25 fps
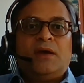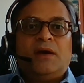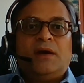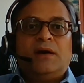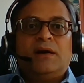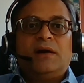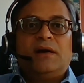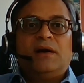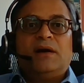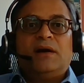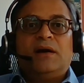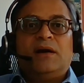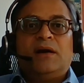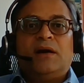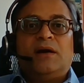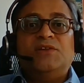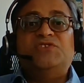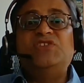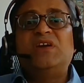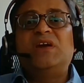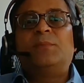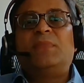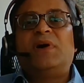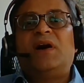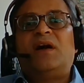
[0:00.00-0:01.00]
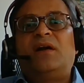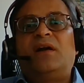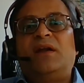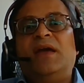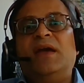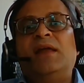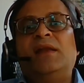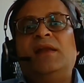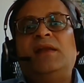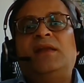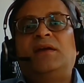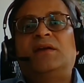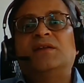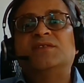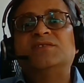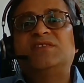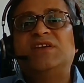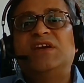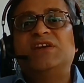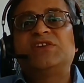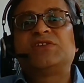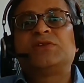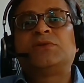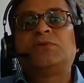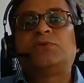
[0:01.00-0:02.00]
GMR held a
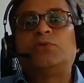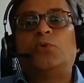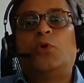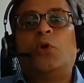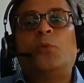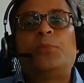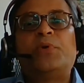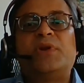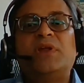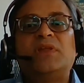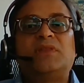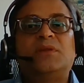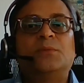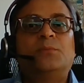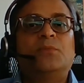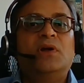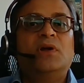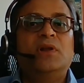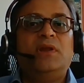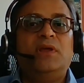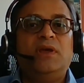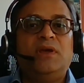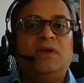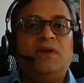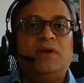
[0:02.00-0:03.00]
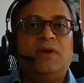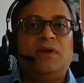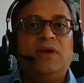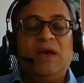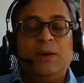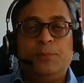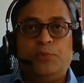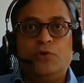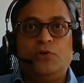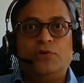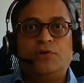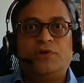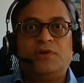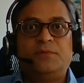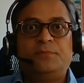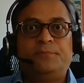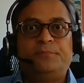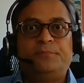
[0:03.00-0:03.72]
concession to operate the Malay airport.